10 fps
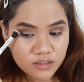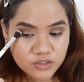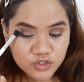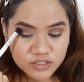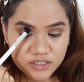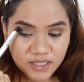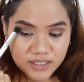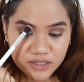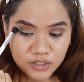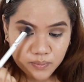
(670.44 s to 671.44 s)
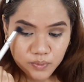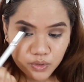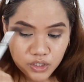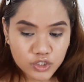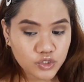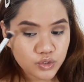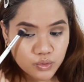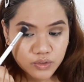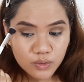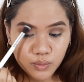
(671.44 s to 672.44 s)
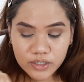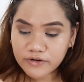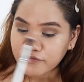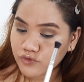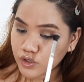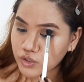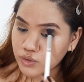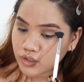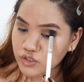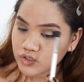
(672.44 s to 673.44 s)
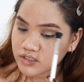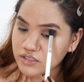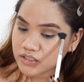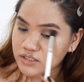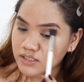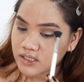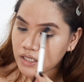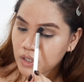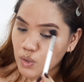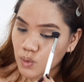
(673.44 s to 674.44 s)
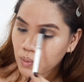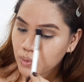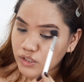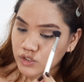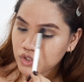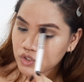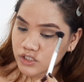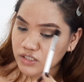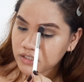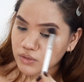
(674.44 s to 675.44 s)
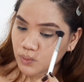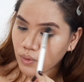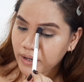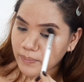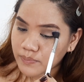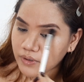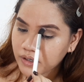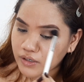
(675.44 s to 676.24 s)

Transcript: Just let the brush do the work for you, girl. Just windshield wiper.